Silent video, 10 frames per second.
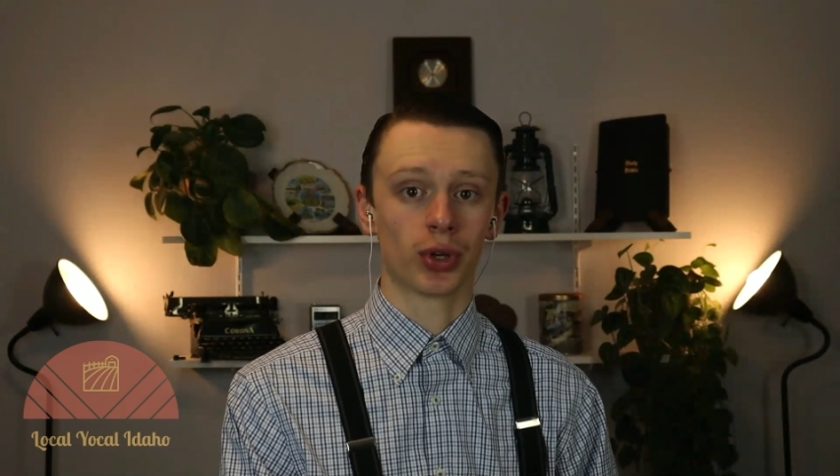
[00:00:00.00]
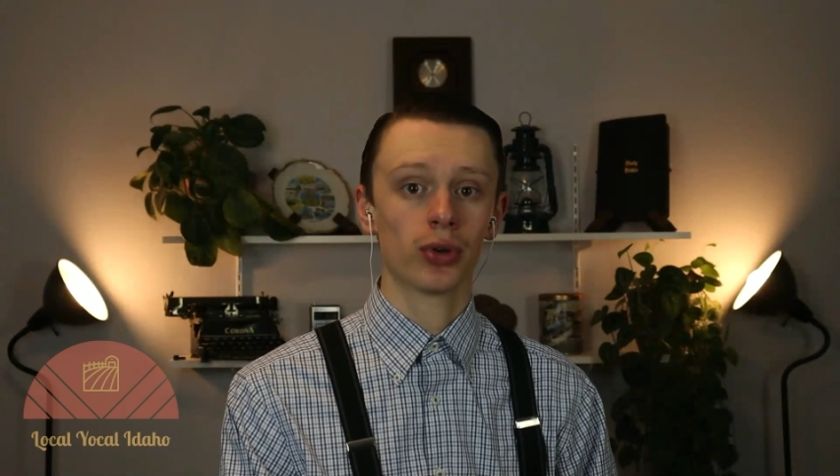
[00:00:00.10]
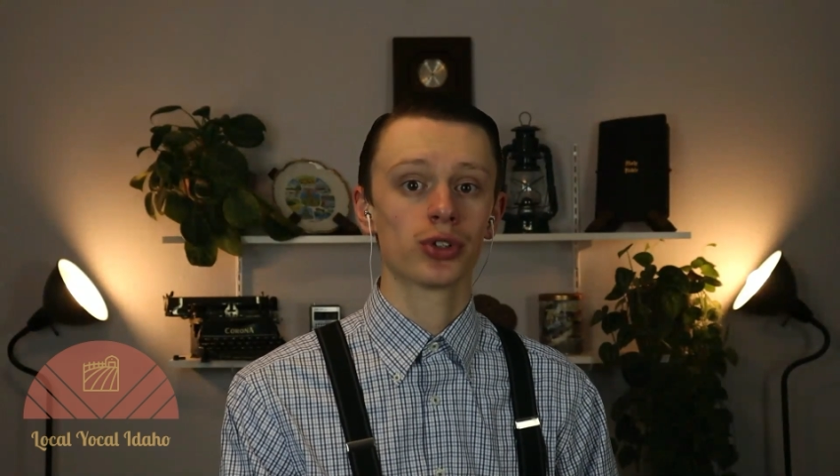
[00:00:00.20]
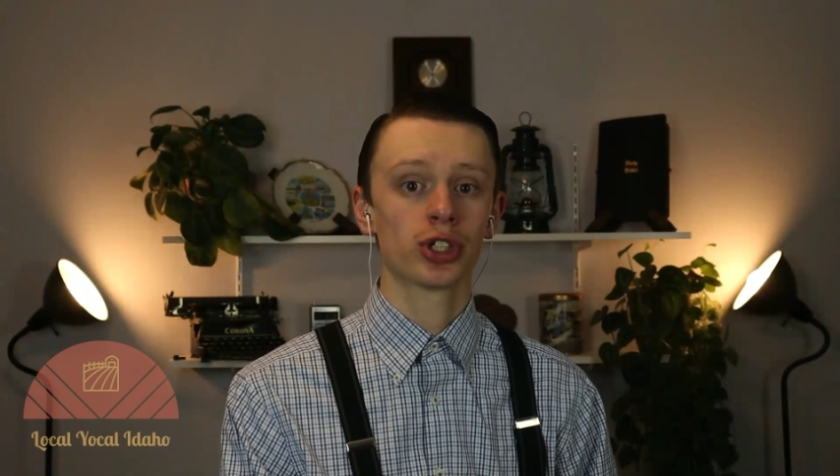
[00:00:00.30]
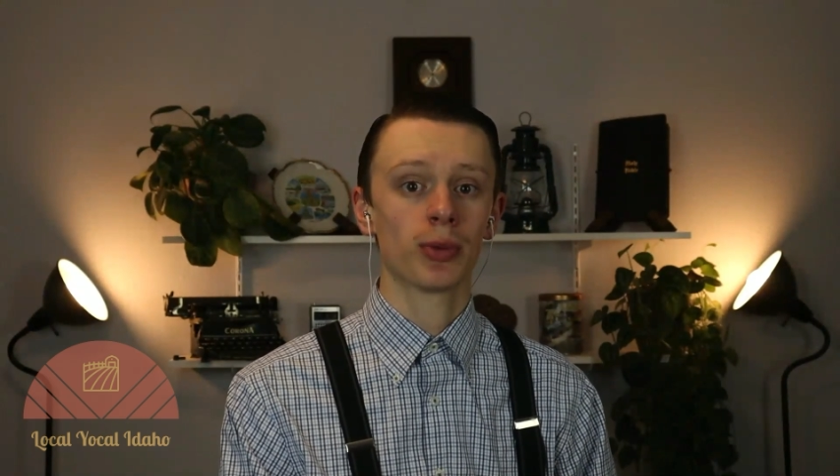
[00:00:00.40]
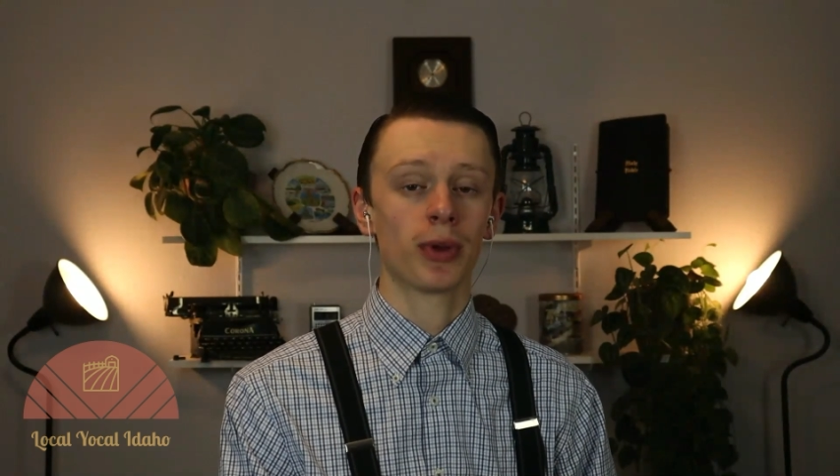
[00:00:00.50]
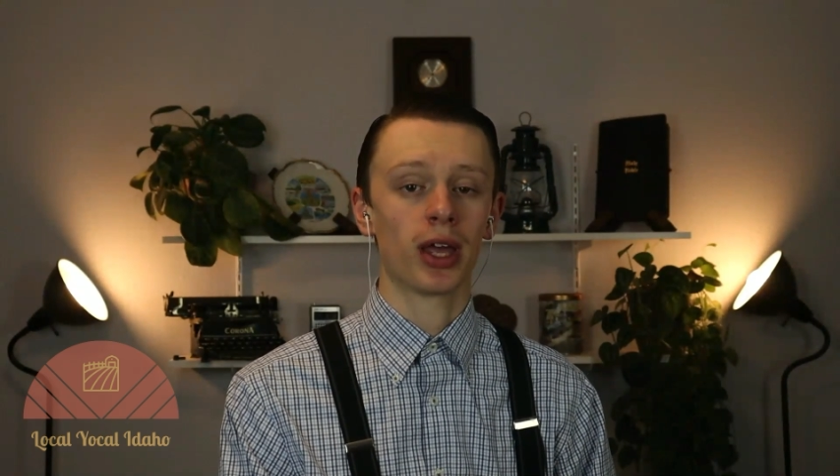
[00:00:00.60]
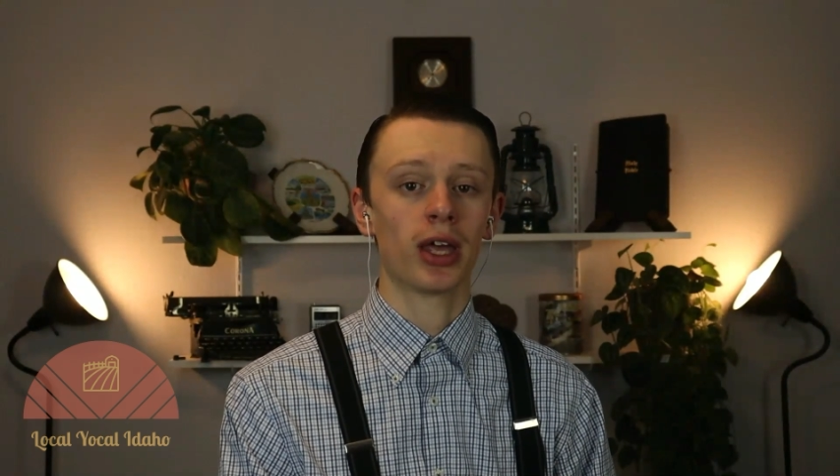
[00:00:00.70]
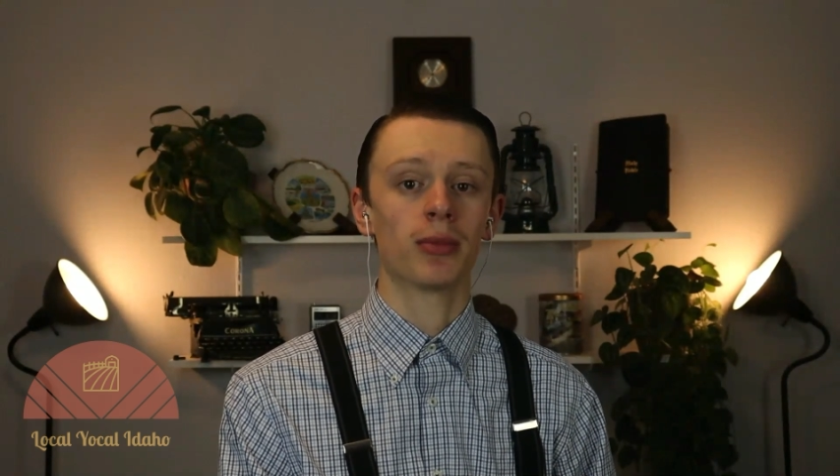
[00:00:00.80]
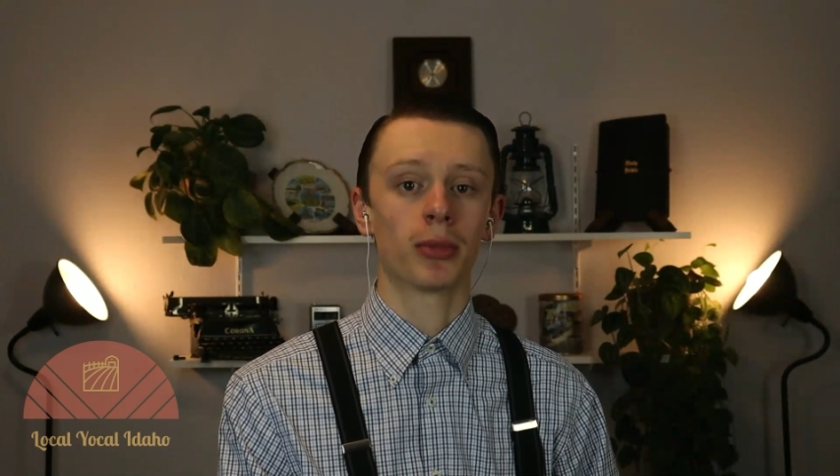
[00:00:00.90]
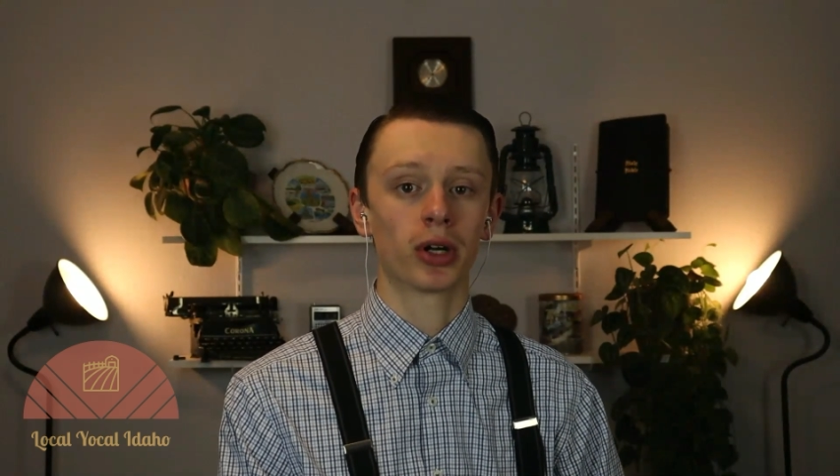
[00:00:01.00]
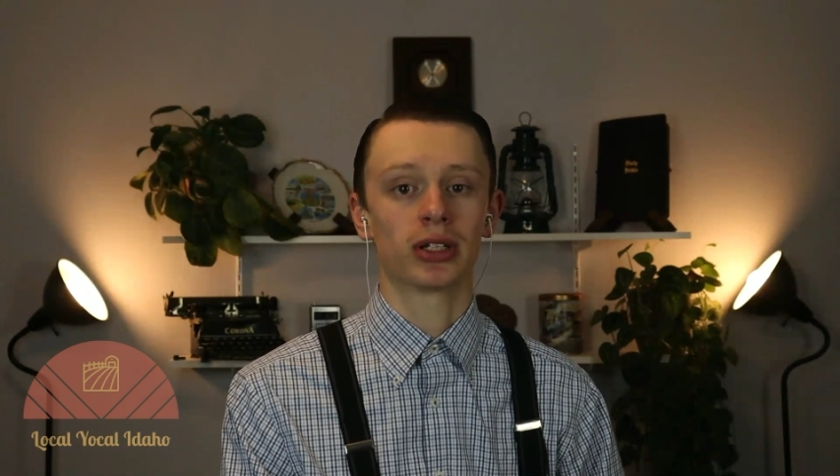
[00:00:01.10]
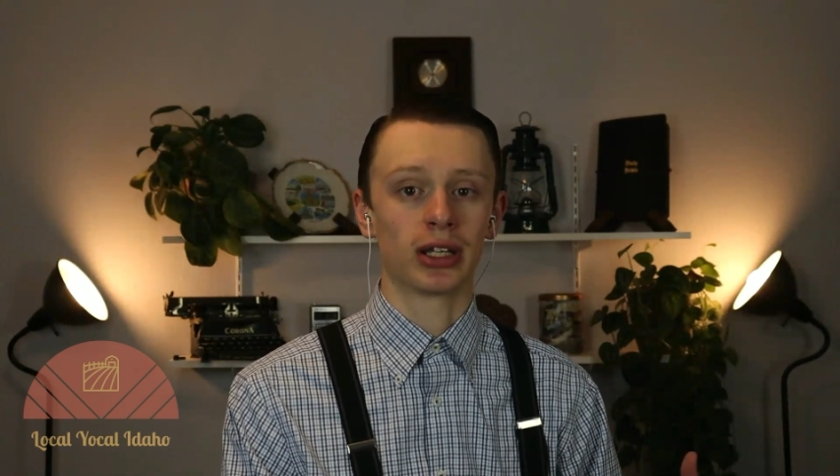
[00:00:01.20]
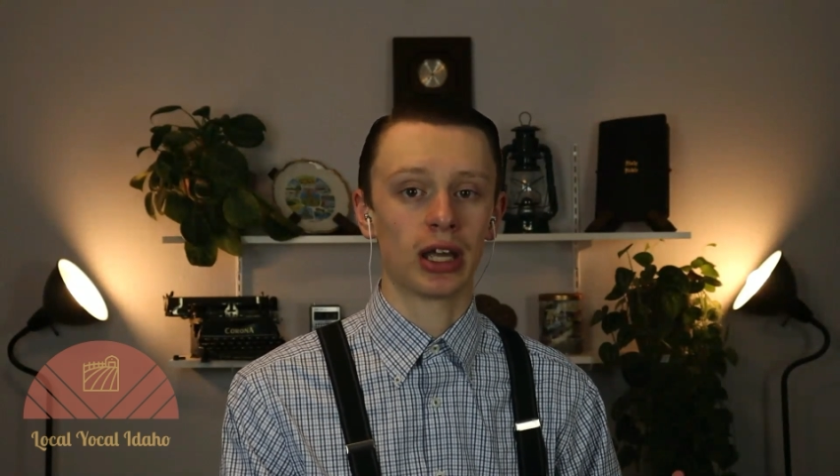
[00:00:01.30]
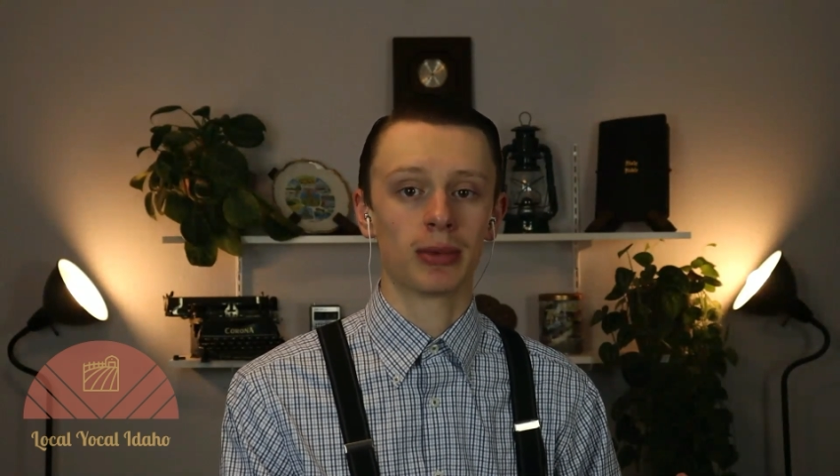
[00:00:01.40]
ownership and market
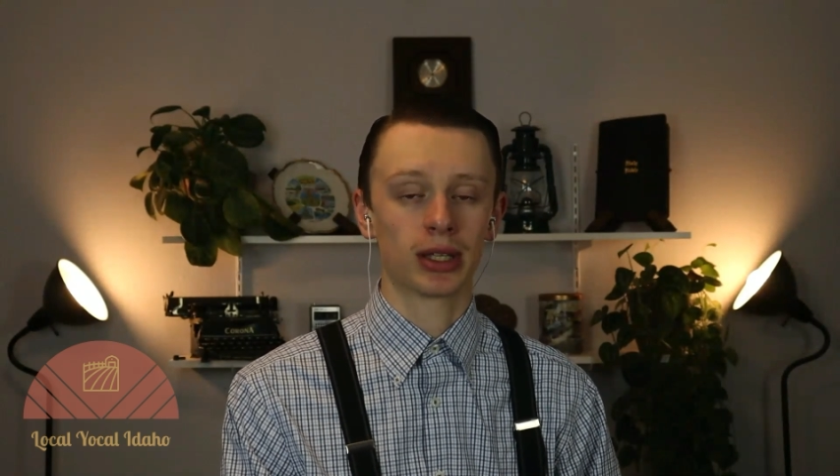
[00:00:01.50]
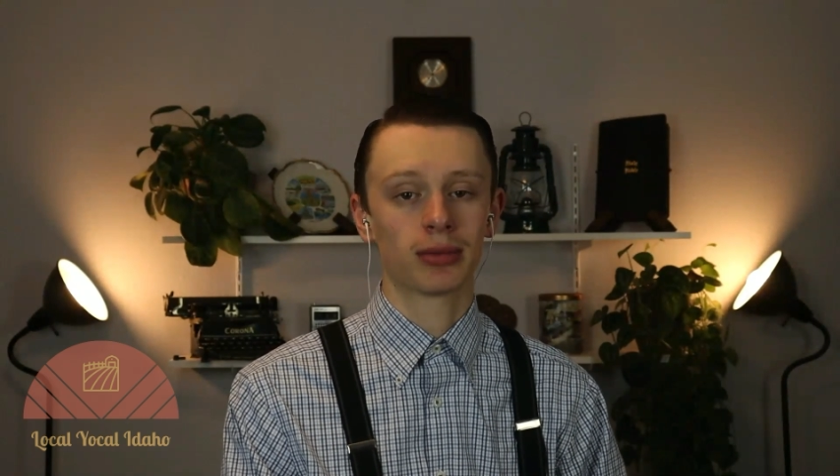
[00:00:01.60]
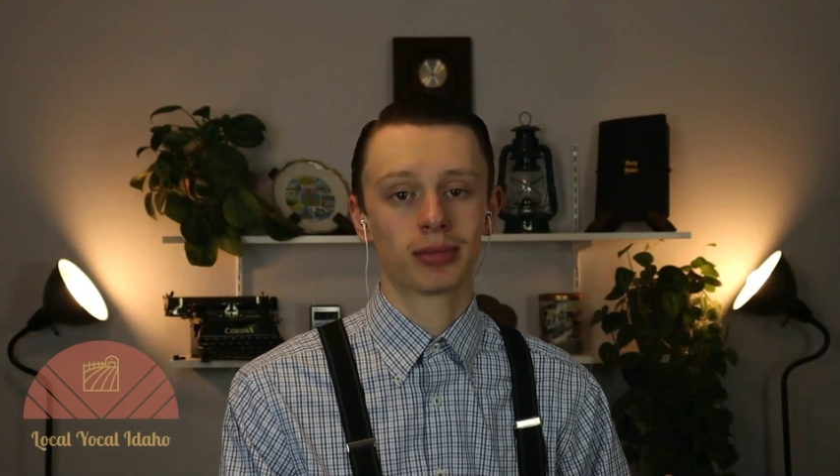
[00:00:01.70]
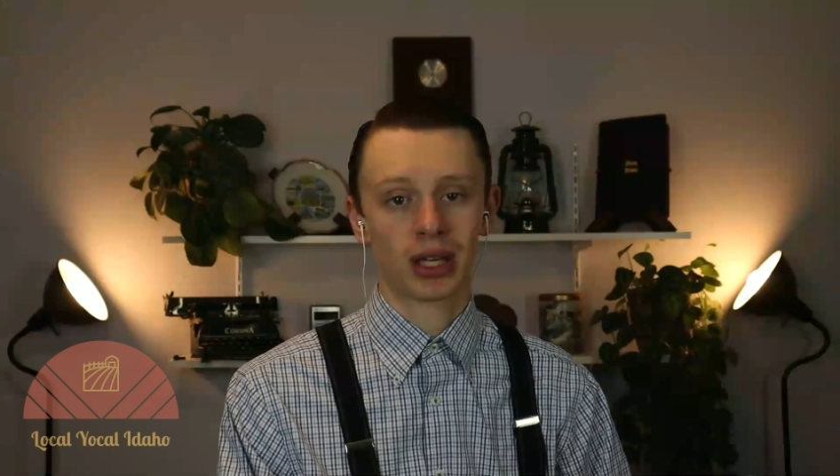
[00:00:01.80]
dynamic